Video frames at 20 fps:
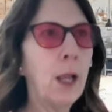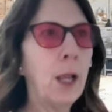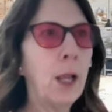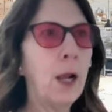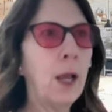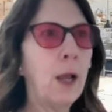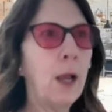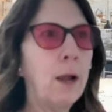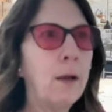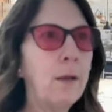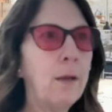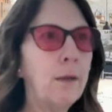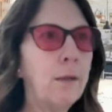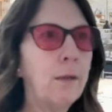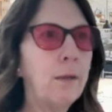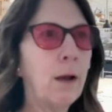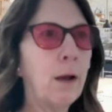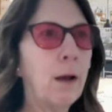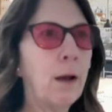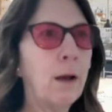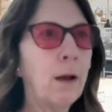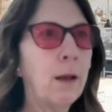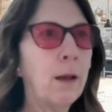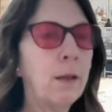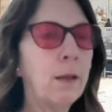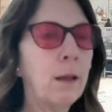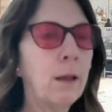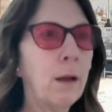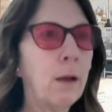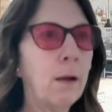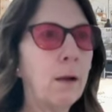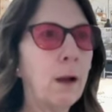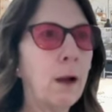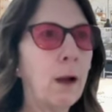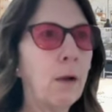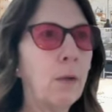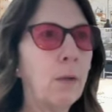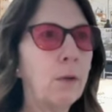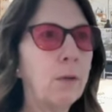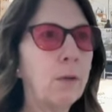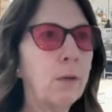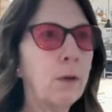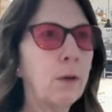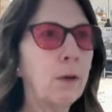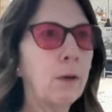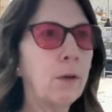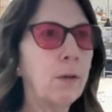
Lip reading: And I decided that I was going